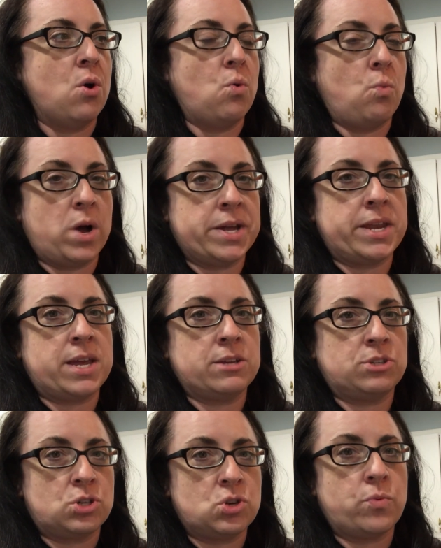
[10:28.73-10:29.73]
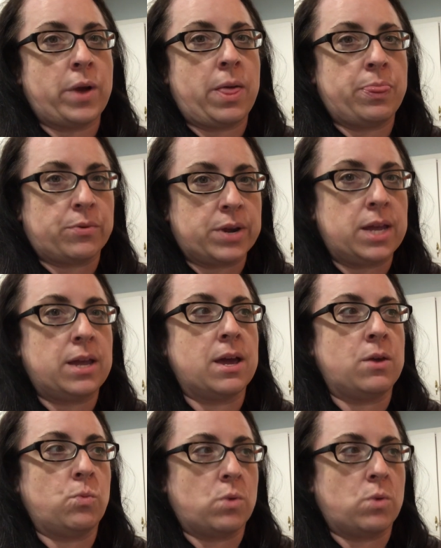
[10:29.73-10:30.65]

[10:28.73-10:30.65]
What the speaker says: 1 and 2 and 3 and